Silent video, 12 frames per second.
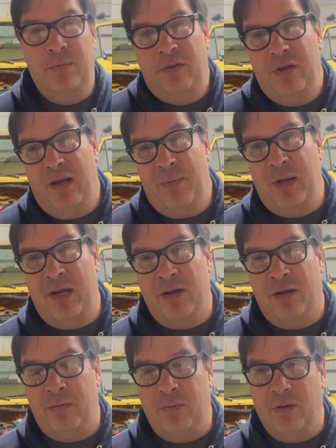But then I made
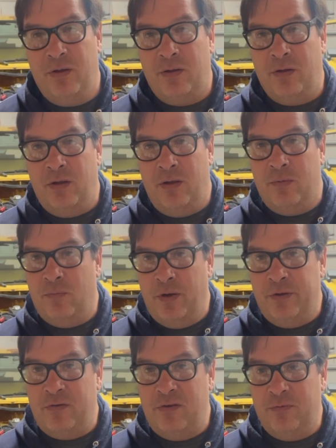a
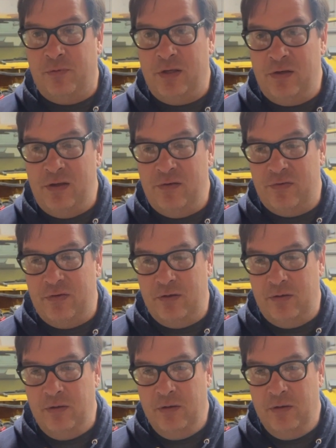relatively decent